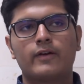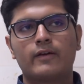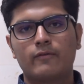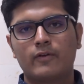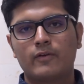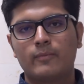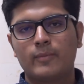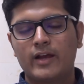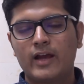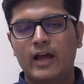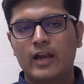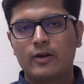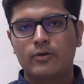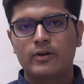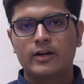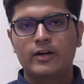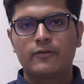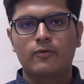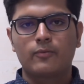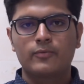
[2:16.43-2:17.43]
will be
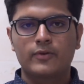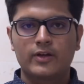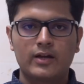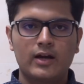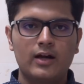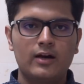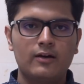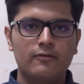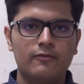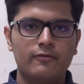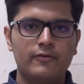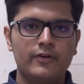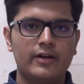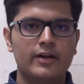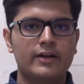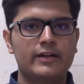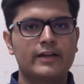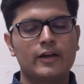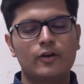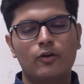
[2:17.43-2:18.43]
calculated from the graph,
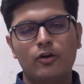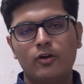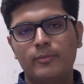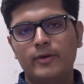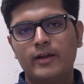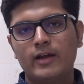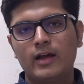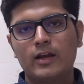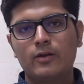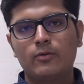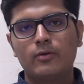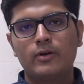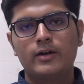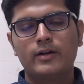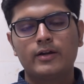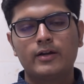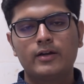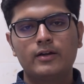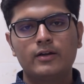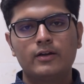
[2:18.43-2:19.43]
where it cannot be
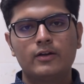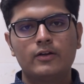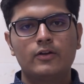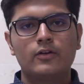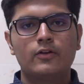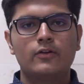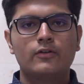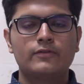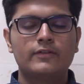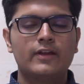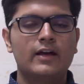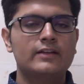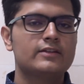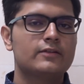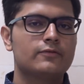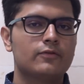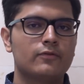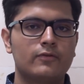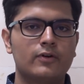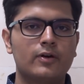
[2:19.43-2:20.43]
calculated. That's
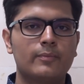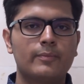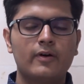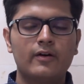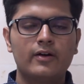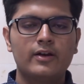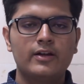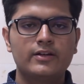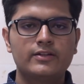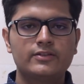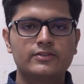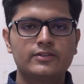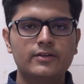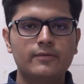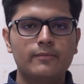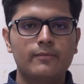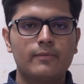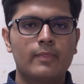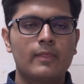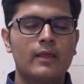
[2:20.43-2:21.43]
it for work power energy.
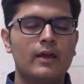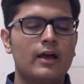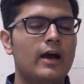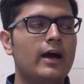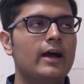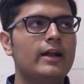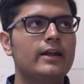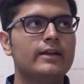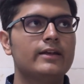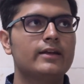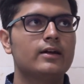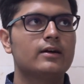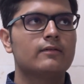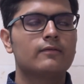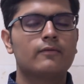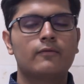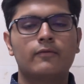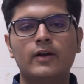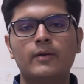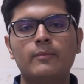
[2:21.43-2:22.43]
And yeah,
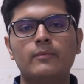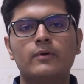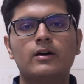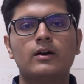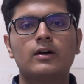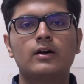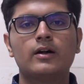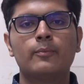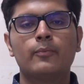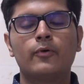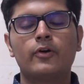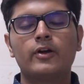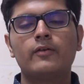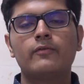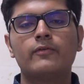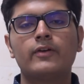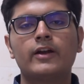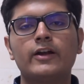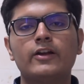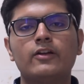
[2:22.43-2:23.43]
one
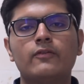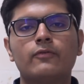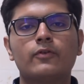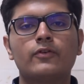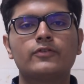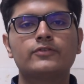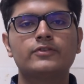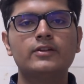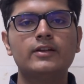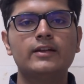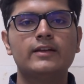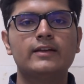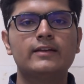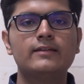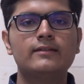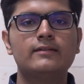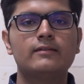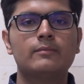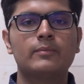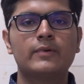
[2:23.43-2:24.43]
important variety of question
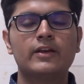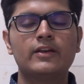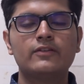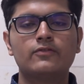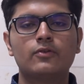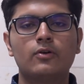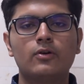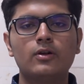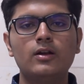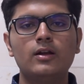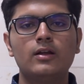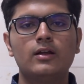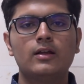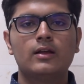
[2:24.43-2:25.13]
is based on